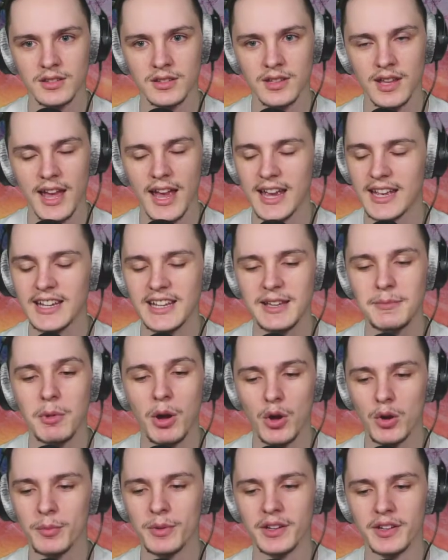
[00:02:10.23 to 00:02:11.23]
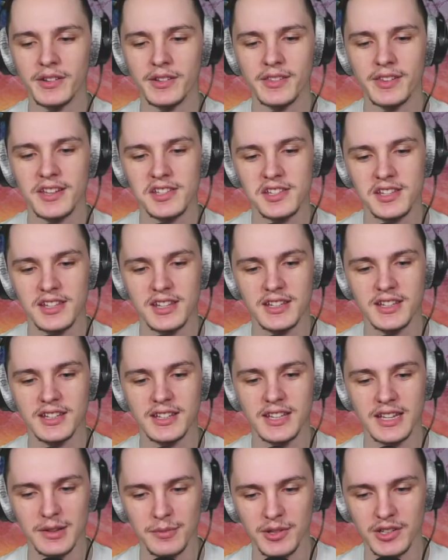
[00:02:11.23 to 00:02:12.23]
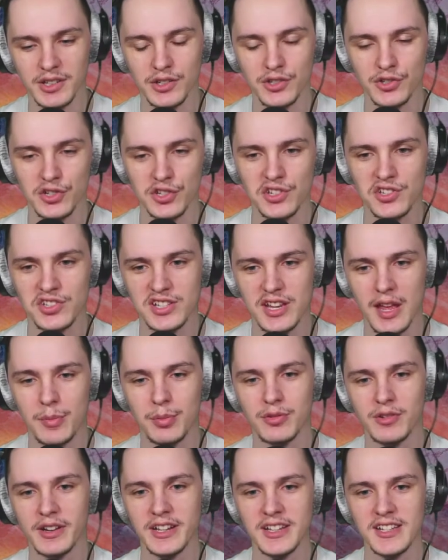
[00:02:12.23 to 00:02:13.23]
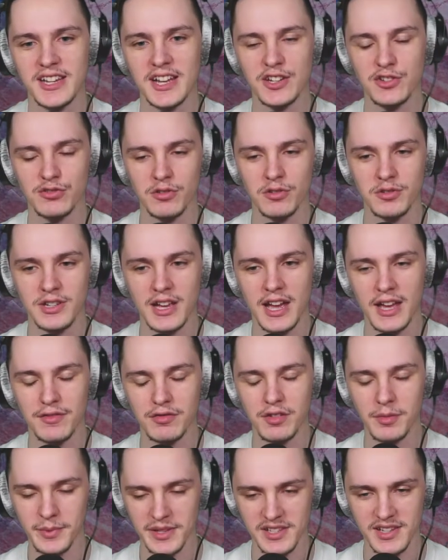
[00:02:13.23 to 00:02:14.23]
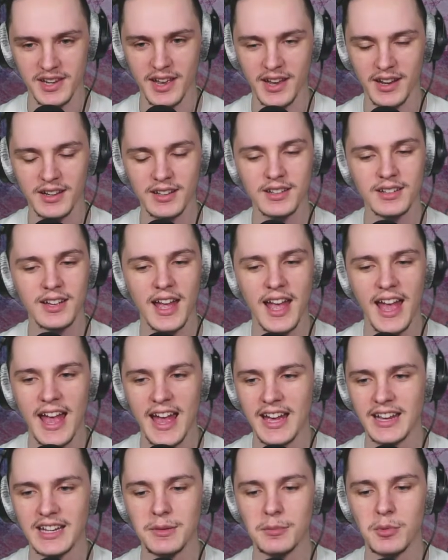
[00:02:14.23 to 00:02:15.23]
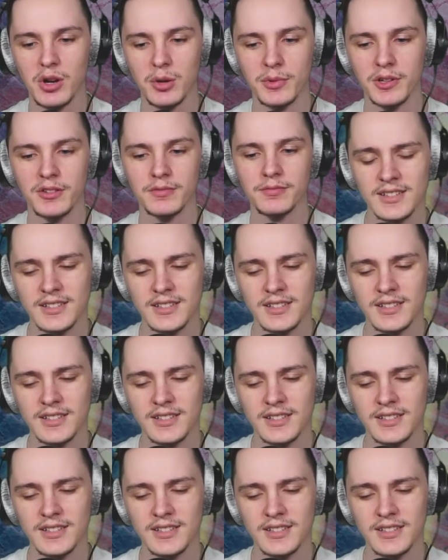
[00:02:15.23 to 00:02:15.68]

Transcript: Any moment, this demon could just separate Tanjiro's head from his neck. Any moment.